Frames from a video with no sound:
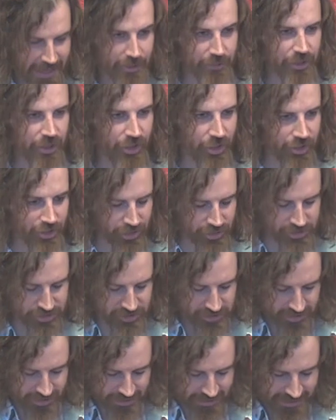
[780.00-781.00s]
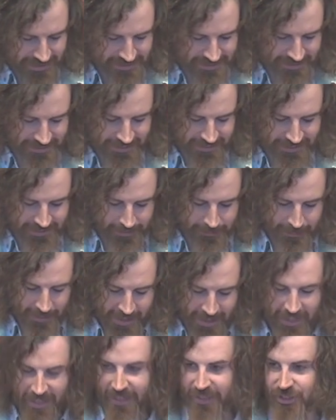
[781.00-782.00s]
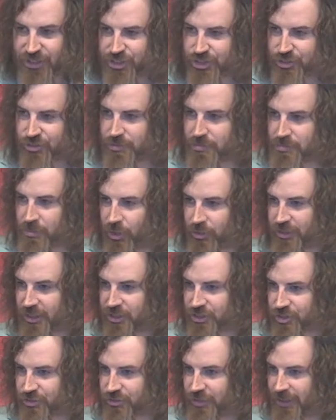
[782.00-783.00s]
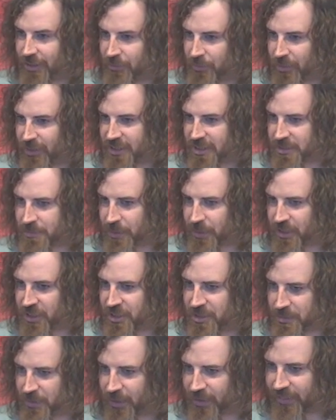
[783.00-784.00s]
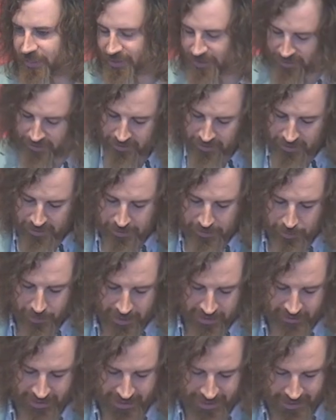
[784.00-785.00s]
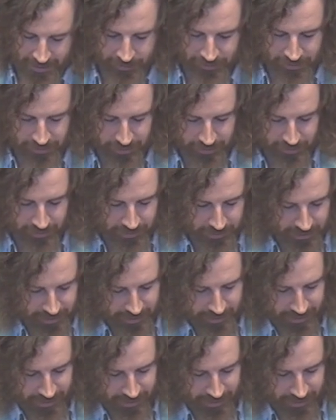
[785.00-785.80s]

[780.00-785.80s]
Now, God is a little bit more extreme with his punishment than we're allowed to